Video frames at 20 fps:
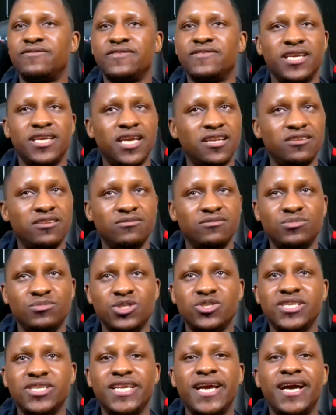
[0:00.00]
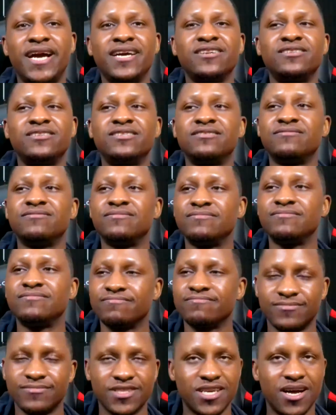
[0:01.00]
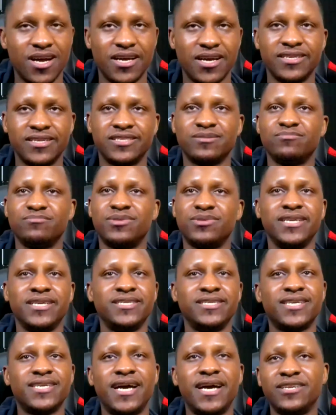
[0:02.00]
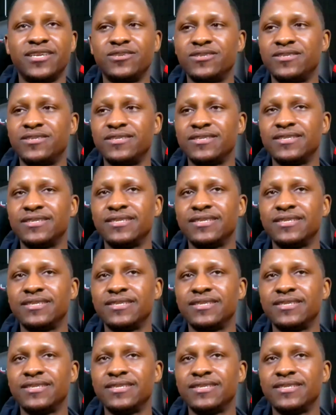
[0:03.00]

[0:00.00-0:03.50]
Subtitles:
a hidden immunity idol? Khan doesn't play his idol.